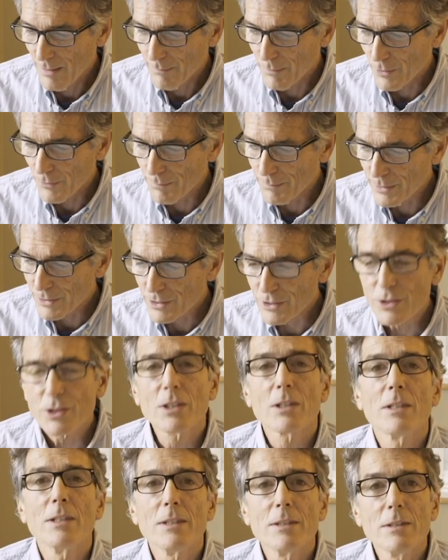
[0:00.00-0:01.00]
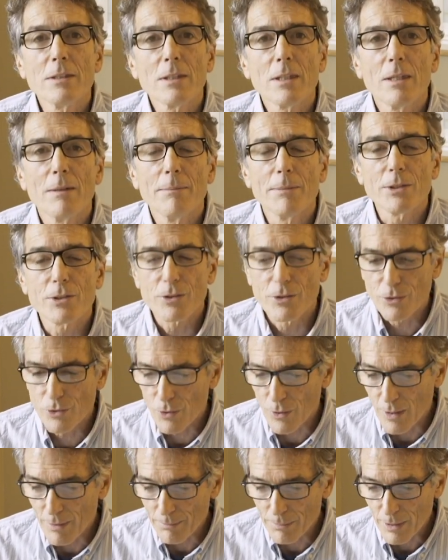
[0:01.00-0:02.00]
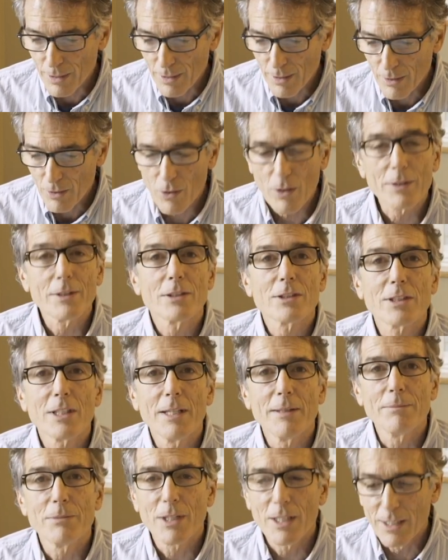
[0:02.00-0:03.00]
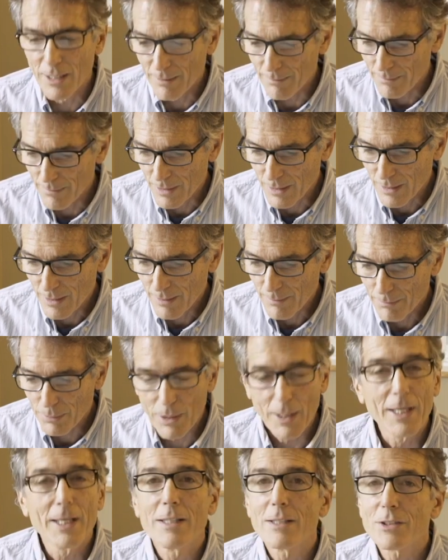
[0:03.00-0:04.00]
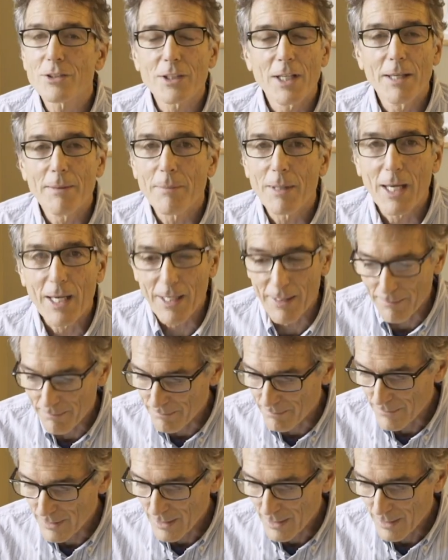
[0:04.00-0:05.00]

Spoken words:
Both Mrs. Clinton and Mr. Trump are on the same team, playing the same game,